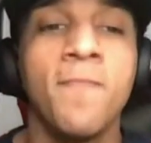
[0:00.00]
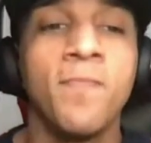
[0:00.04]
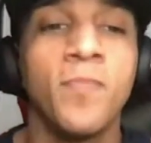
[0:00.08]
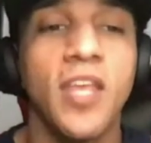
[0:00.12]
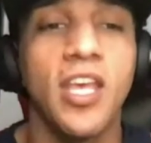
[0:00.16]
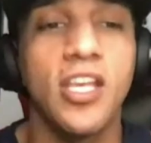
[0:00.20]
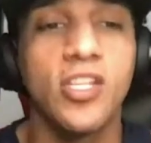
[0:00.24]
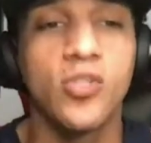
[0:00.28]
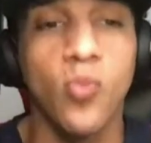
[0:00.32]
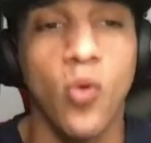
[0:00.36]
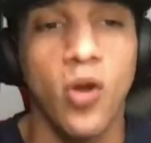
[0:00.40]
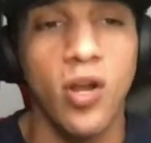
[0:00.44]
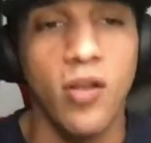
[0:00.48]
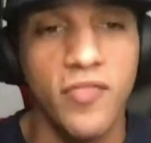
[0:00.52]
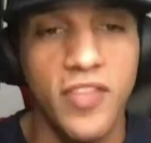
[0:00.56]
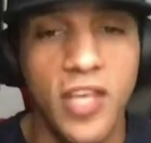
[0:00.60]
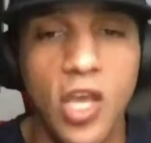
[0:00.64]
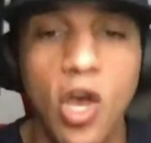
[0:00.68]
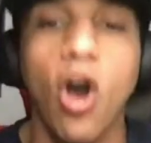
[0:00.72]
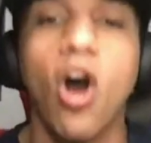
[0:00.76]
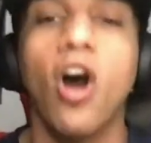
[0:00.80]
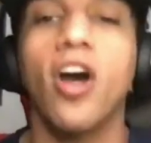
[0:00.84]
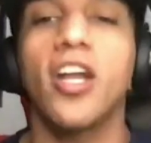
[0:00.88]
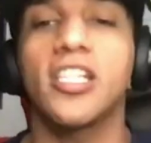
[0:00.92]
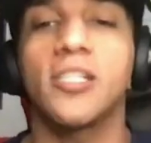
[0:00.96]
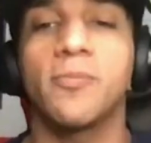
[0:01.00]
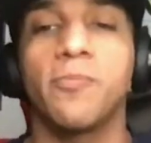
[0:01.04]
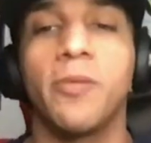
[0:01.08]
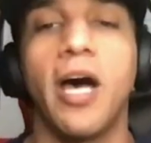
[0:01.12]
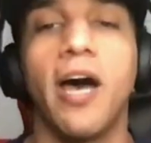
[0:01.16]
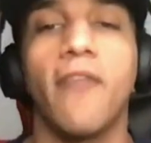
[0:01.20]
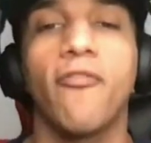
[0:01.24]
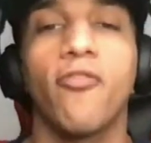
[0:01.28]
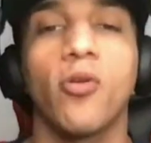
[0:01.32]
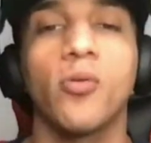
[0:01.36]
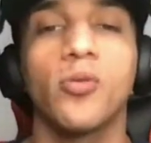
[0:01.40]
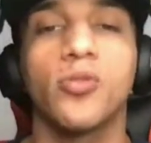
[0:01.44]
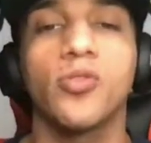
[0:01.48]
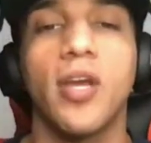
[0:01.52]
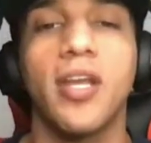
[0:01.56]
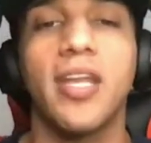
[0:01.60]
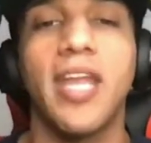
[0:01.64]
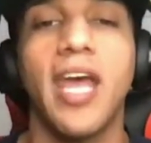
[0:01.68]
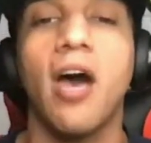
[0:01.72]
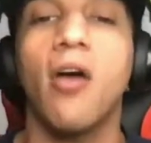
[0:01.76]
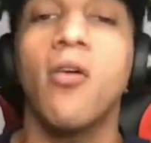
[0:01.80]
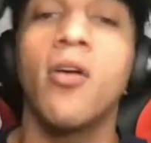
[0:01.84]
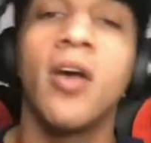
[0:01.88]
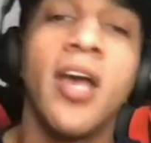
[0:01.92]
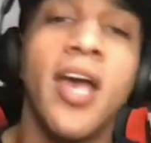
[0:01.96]
is one of the hottest platforms right
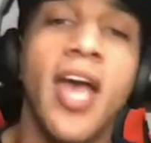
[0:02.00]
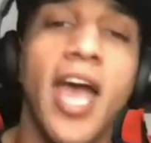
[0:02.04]
now.